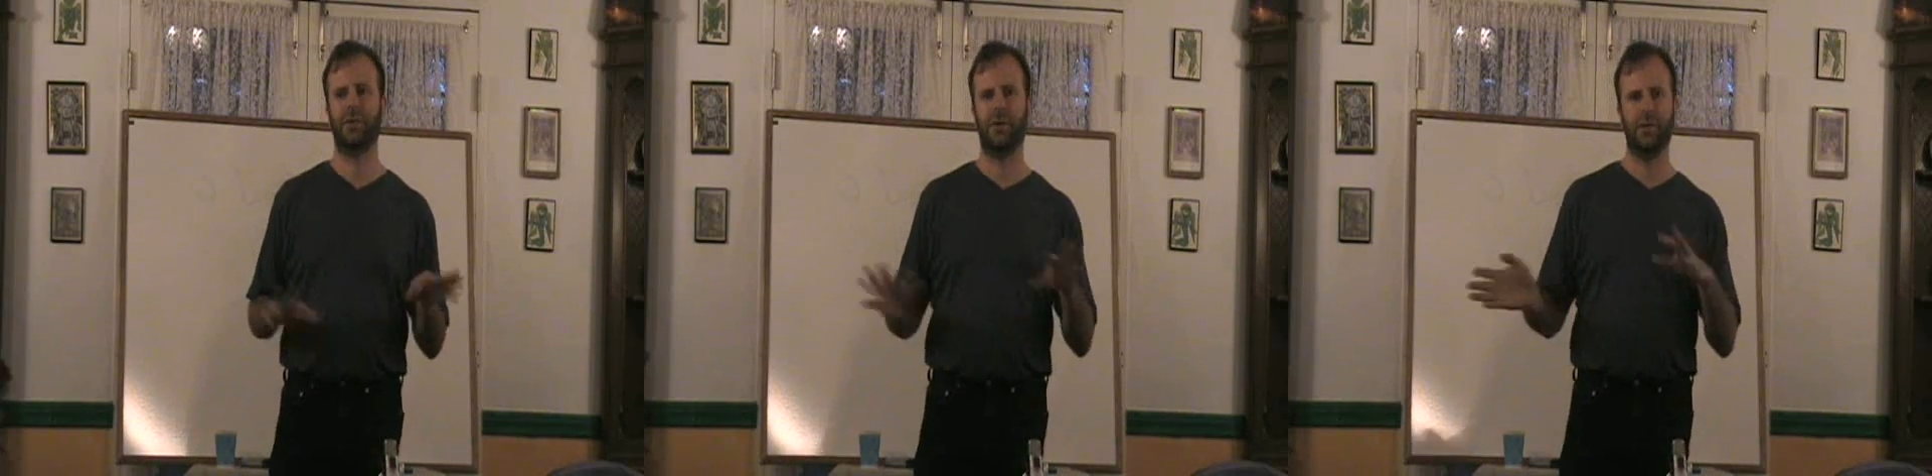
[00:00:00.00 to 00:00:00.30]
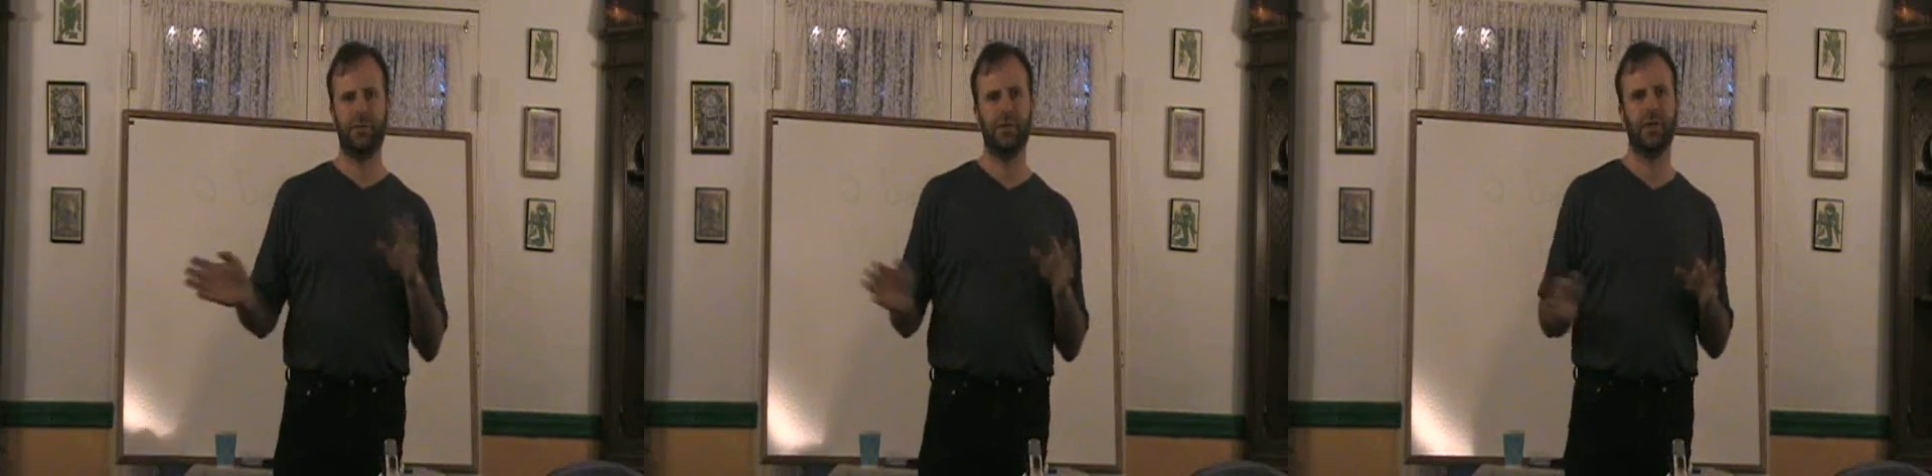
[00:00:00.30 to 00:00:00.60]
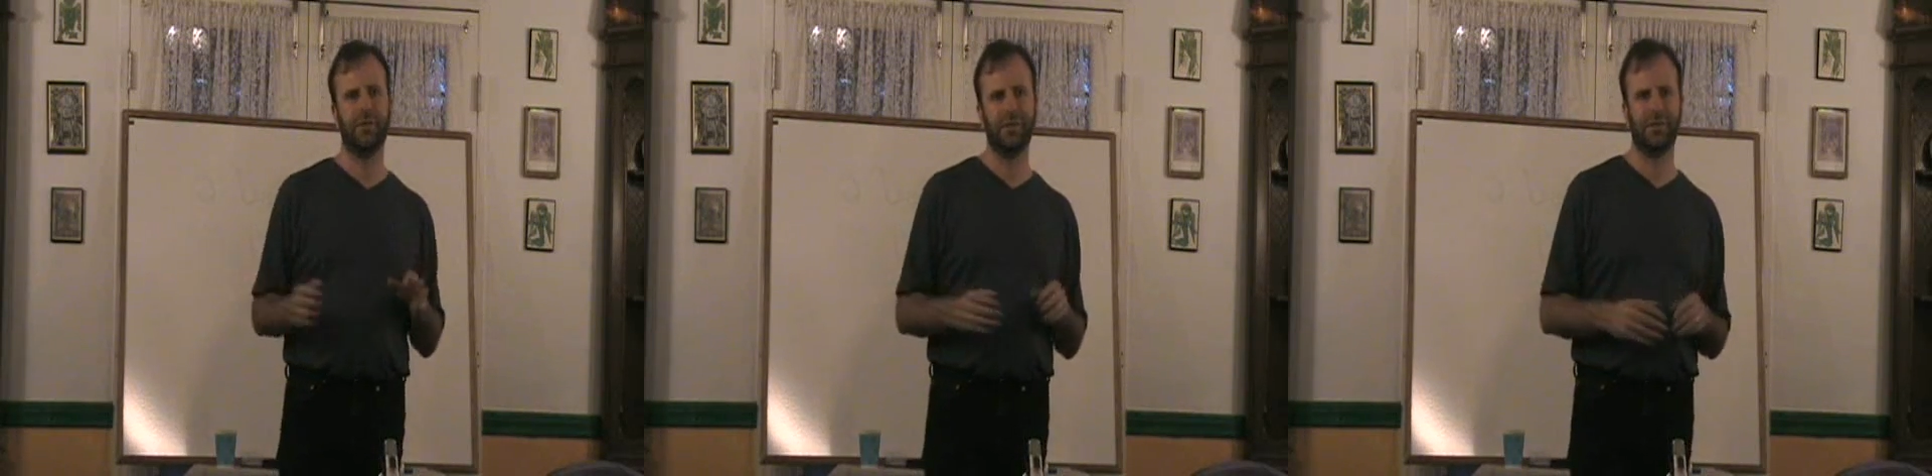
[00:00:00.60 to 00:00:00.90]
You're all at different
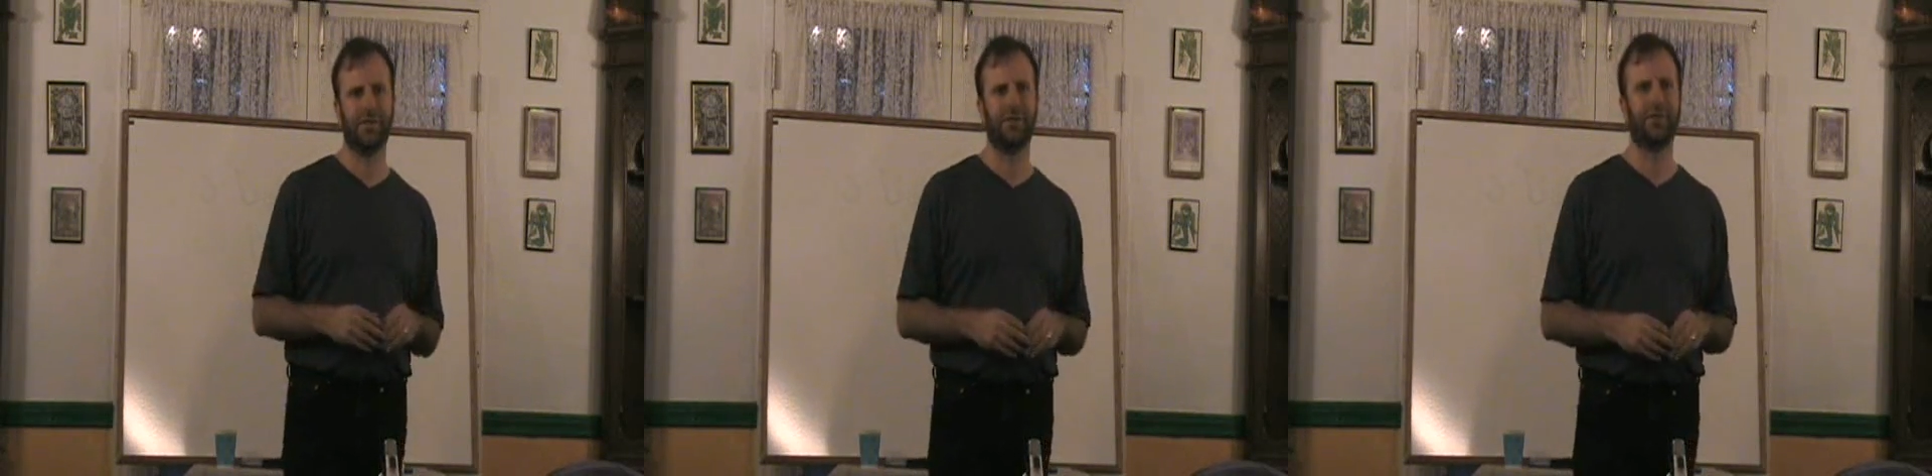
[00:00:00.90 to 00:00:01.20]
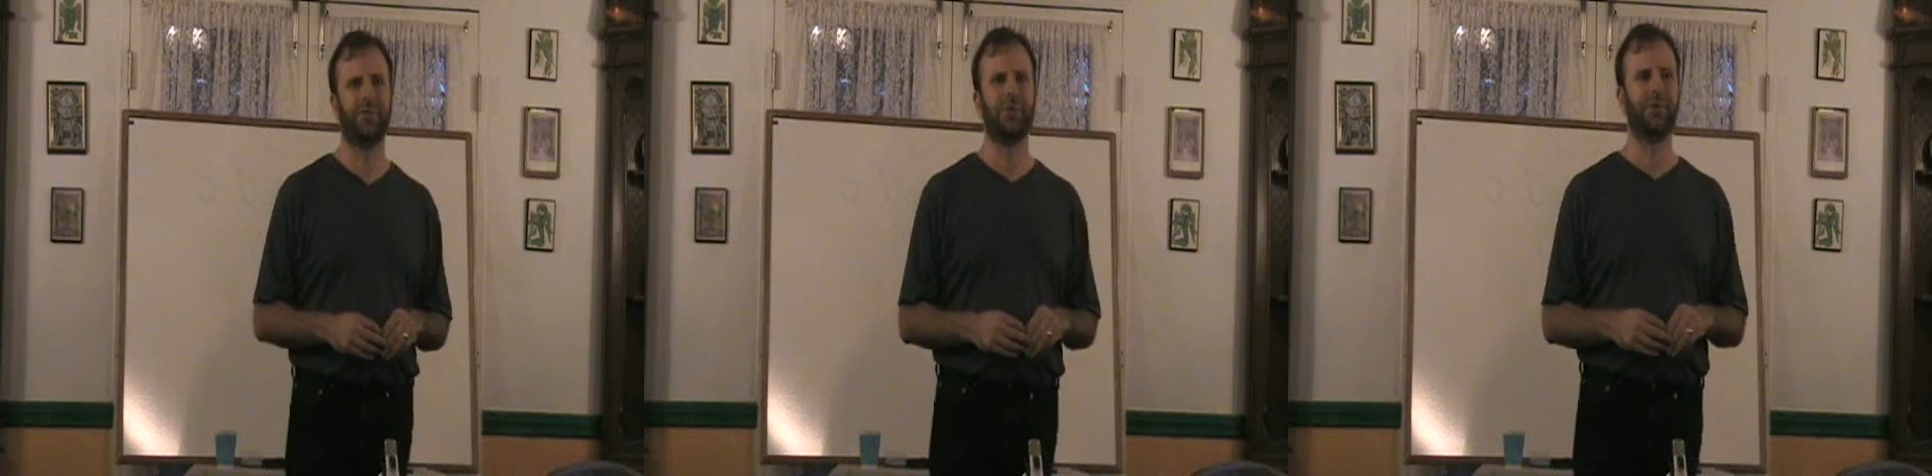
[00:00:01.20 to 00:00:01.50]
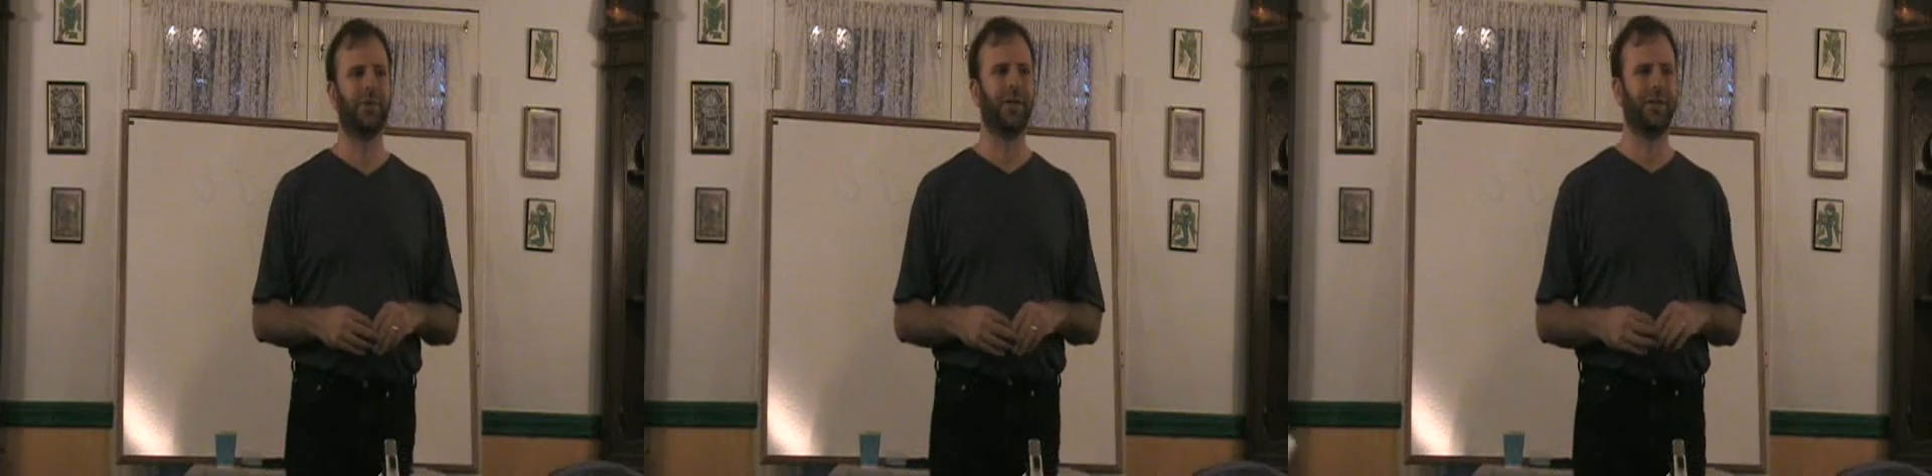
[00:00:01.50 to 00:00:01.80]
levels, so we'll
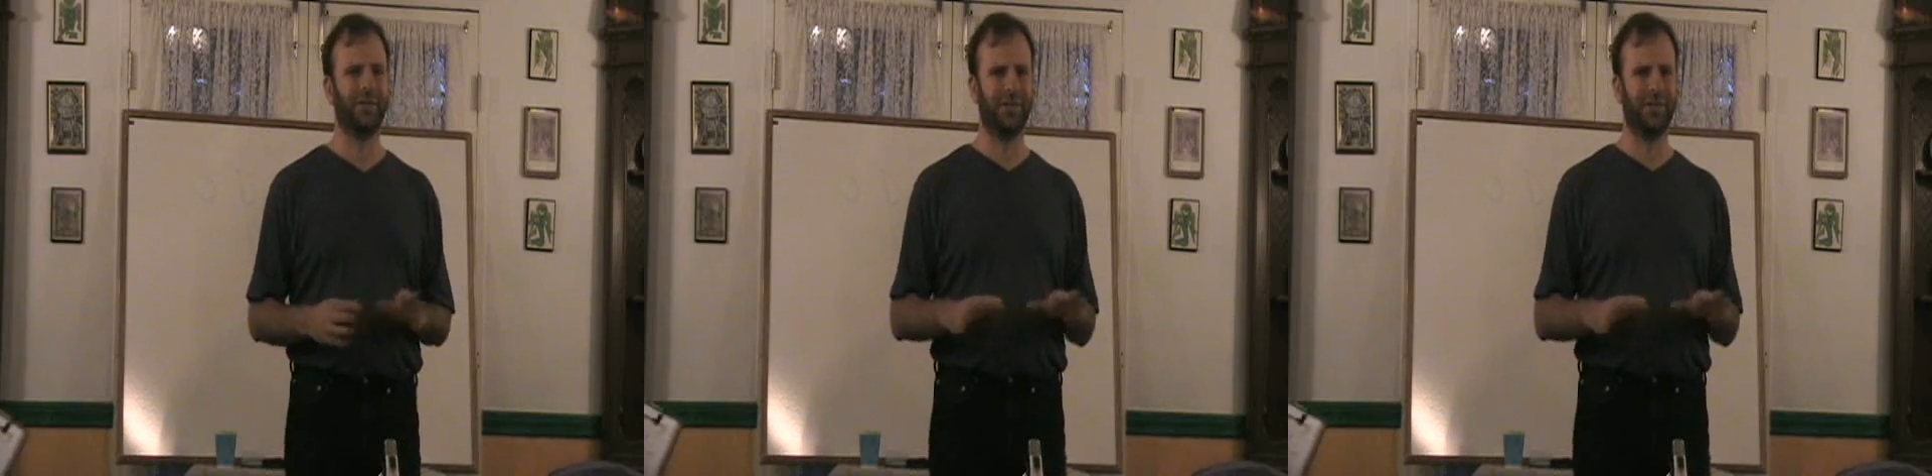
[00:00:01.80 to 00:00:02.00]
do that